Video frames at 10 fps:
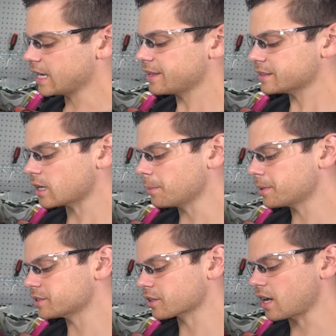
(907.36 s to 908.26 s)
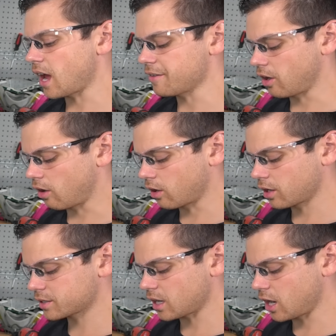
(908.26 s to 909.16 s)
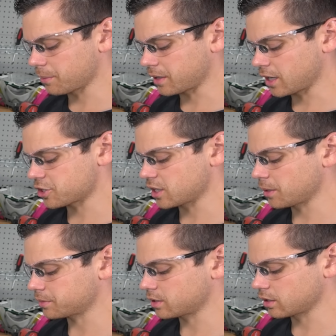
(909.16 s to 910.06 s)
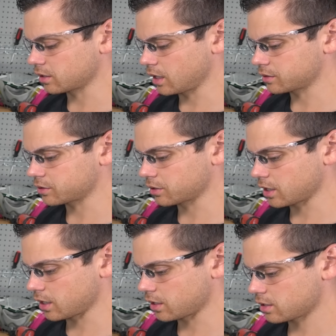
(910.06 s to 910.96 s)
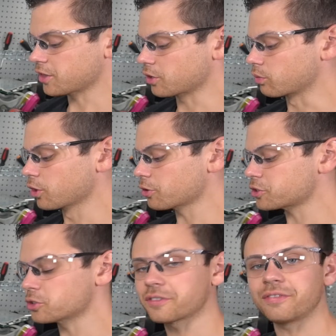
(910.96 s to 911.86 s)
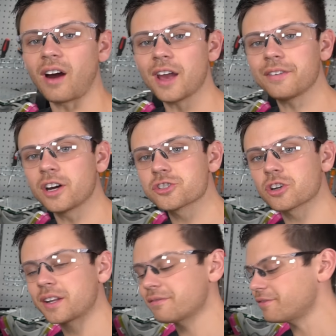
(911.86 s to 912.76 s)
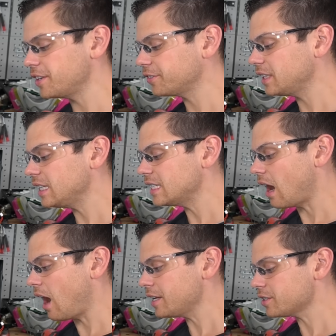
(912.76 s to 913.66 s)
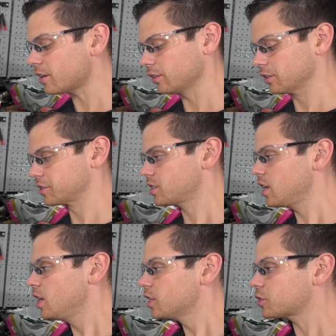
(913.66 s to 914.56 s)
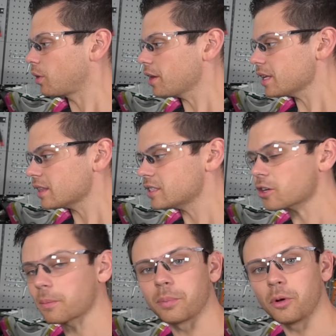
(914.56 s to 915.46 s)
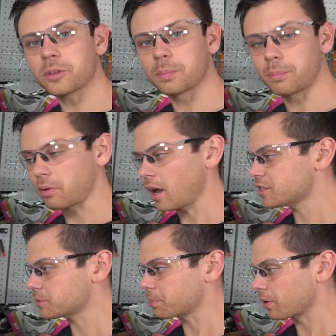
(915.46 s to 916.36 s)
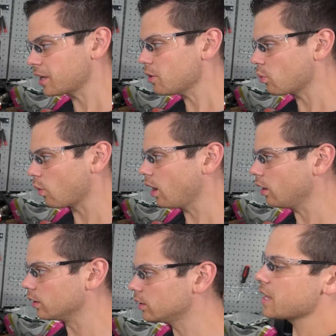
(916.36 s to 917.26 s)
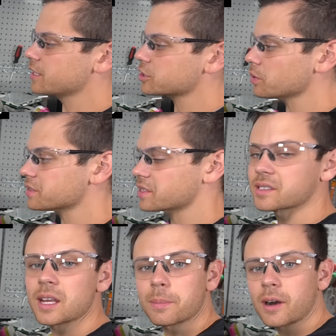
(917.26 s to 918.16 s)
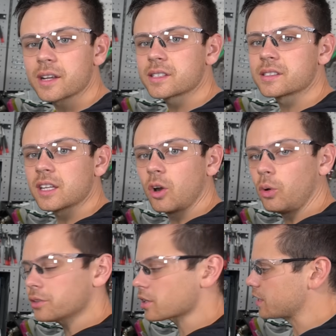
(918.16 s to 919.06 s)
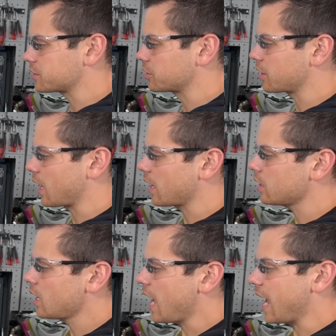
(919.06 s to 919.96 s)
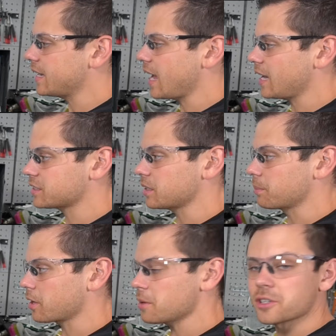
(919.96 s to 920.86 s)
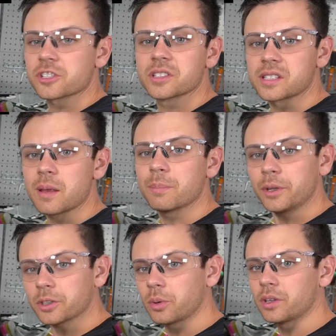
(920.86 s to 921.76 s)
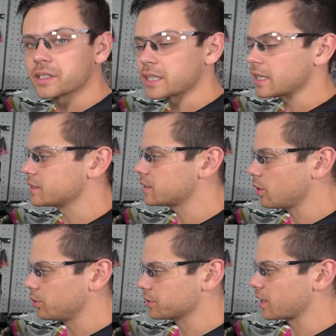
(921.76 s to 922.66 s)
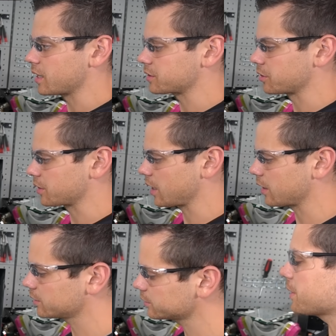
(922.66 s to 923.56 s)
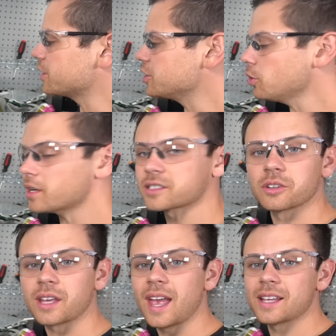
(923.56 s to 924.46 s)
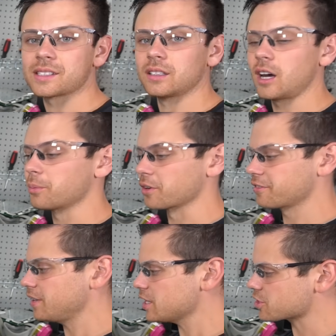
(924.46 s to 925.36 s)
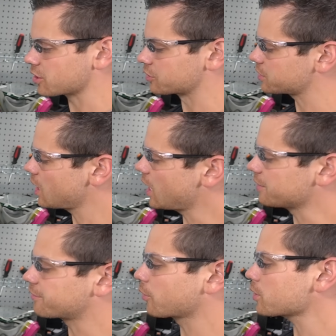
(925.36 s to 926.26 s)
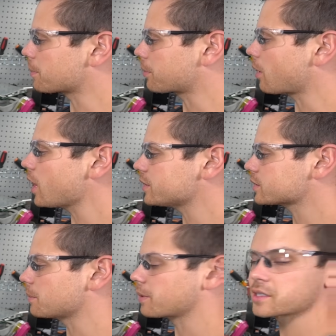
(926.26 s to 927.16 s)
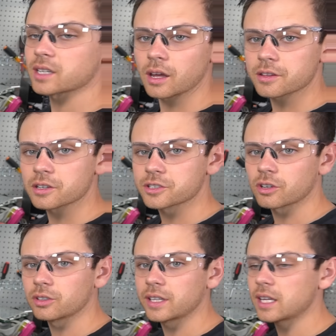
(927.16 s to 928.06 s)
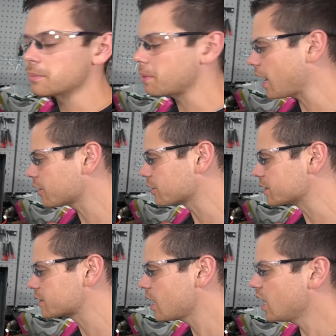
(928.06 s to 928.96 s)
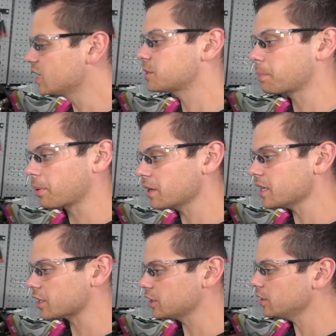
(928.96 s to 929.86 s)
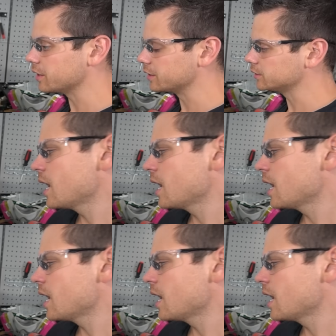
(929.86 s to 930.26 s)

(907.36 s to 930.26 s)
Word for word: Yeah, these companies are gonna have a hard time catching up to SOK. The Ruixu's $559. So I think these are both priced pretty well. This one's the same price as the older SOK, and it has pretty much the same build quality as the older SOK. But the new SOK has a lot more features, and for the price, compared to other internal heated batteries, it's pretty good.